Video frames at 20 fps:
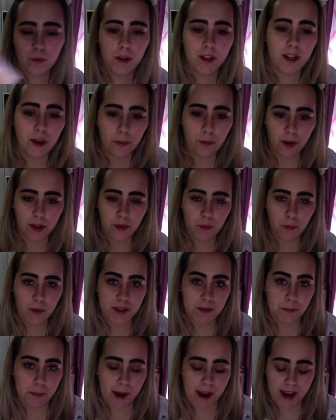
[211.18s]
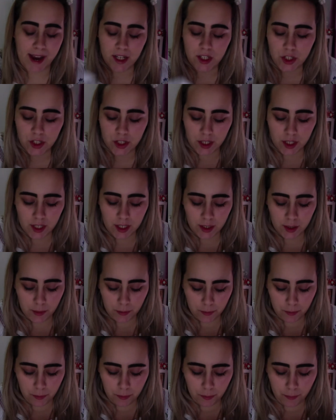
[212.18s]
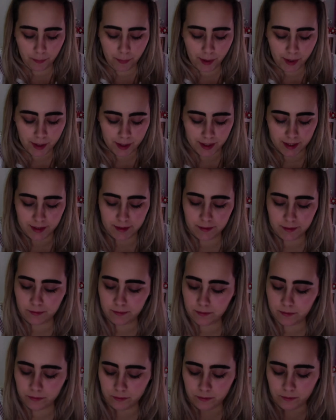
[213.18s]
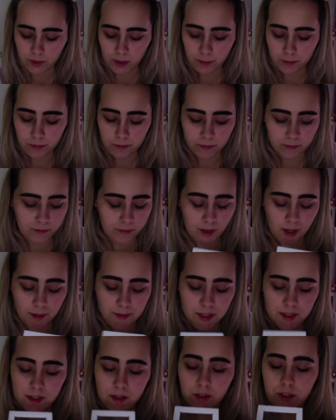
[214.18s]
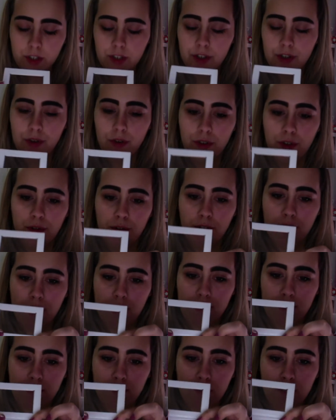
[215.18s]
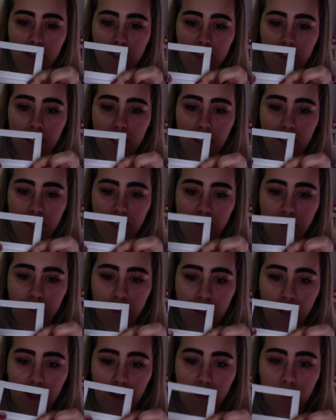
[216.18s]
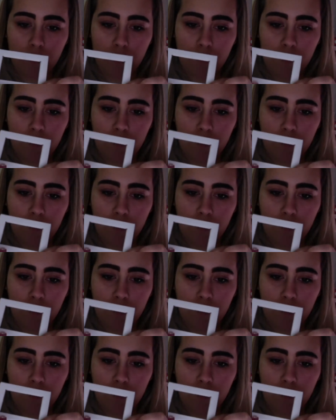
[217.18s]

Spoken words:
one I wanted was matte, but I'm just gonna show you guys. I'm gonna take this one here.